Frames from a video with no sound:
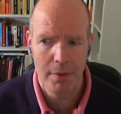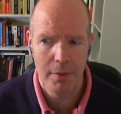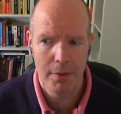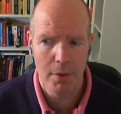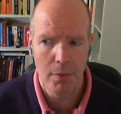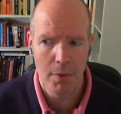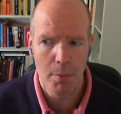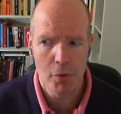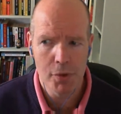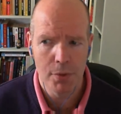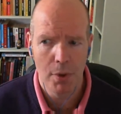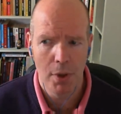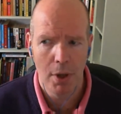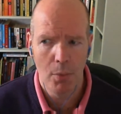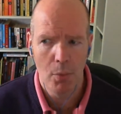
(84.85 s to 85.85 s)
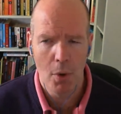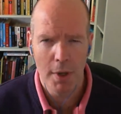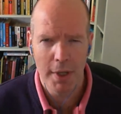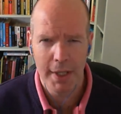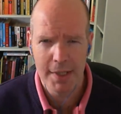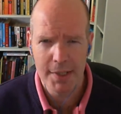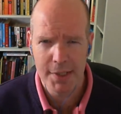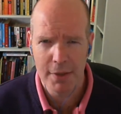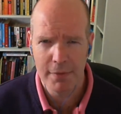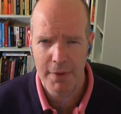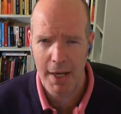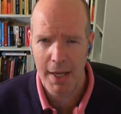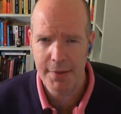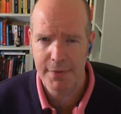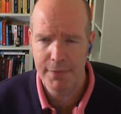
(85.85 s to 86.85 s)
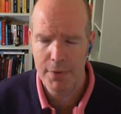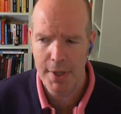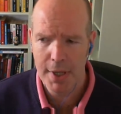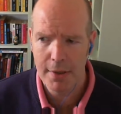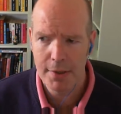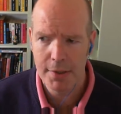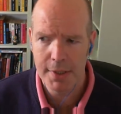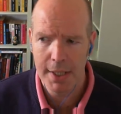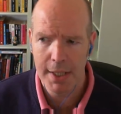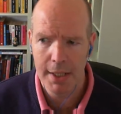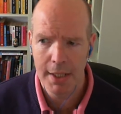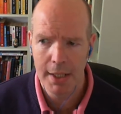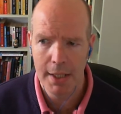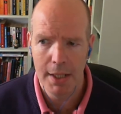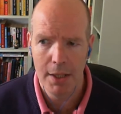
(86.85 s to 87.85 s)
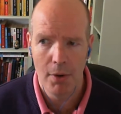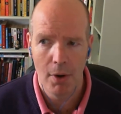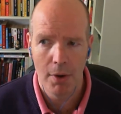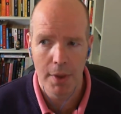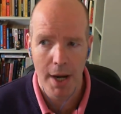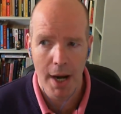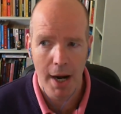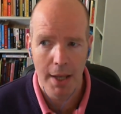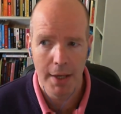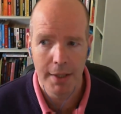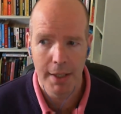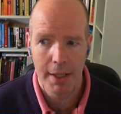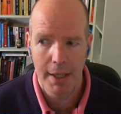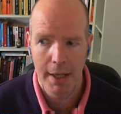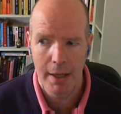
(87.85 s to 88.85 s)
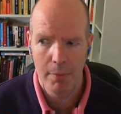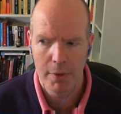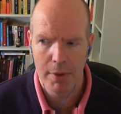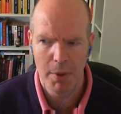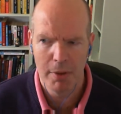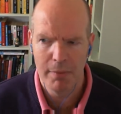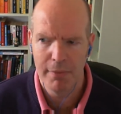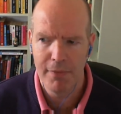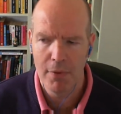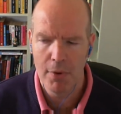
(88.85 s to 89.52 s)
most awarded agency over the last few years in Northern Ireland, with about